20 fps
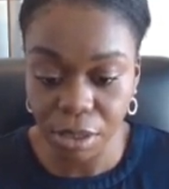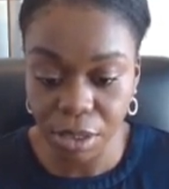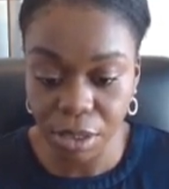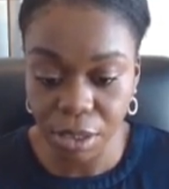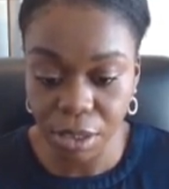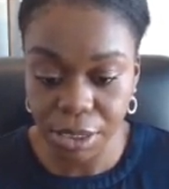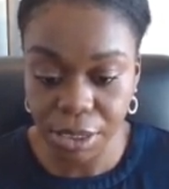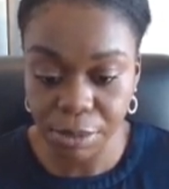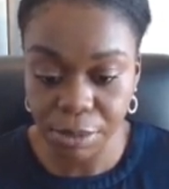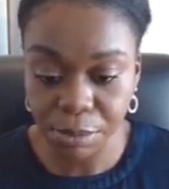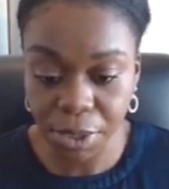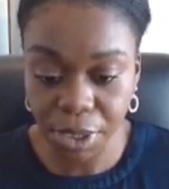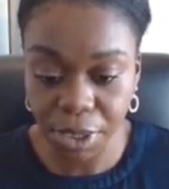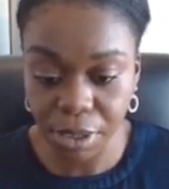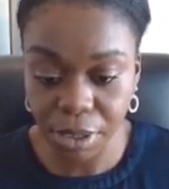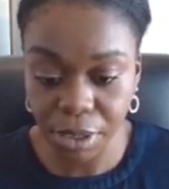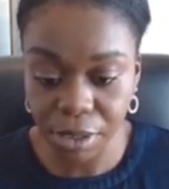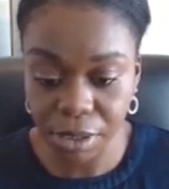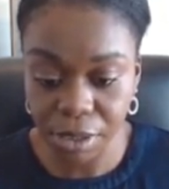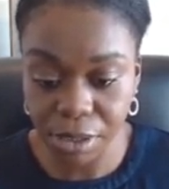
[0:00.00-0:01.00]
Let's make
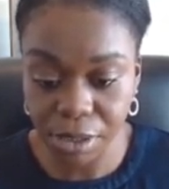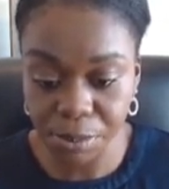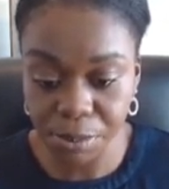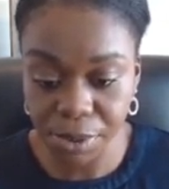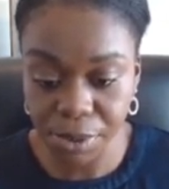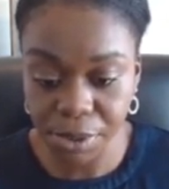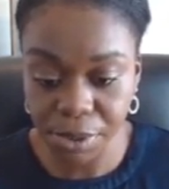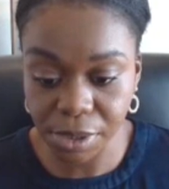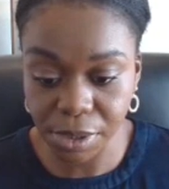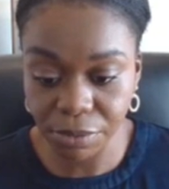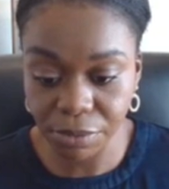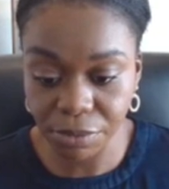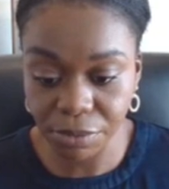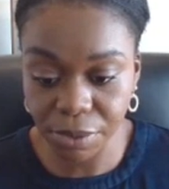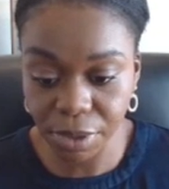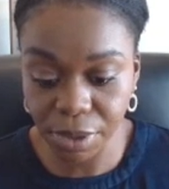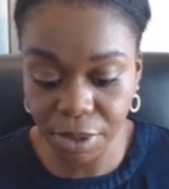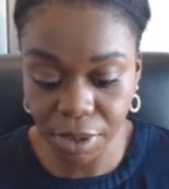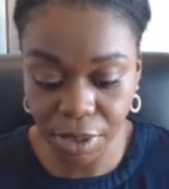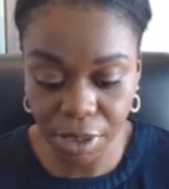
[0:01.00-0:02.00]
this
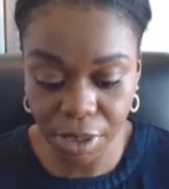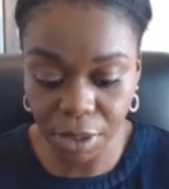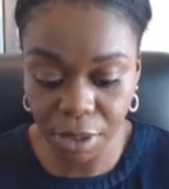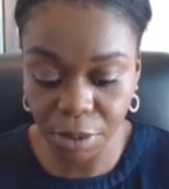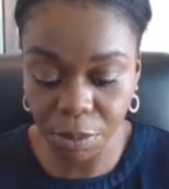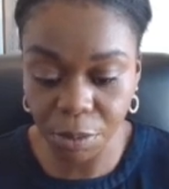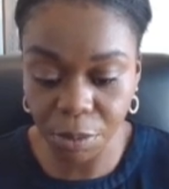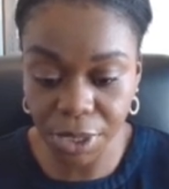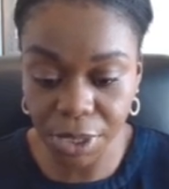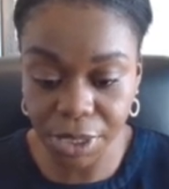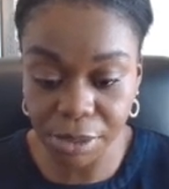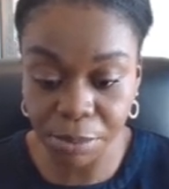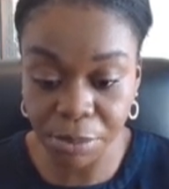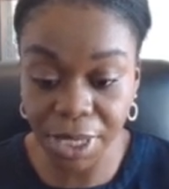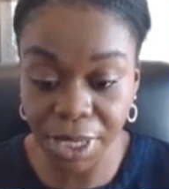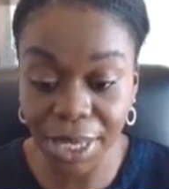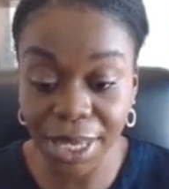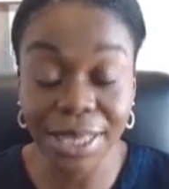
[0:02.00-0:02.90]
specific, a resume.